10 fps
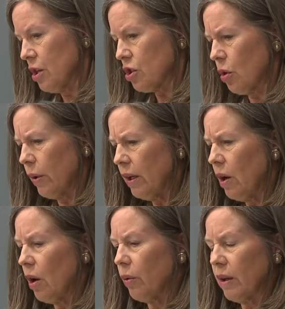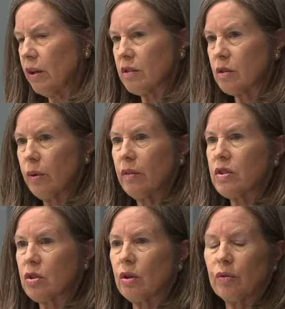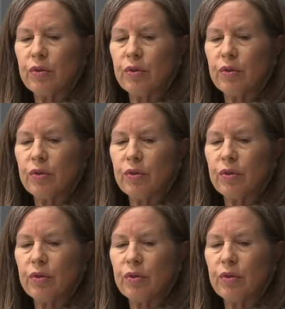So we know, you know, so we have a certain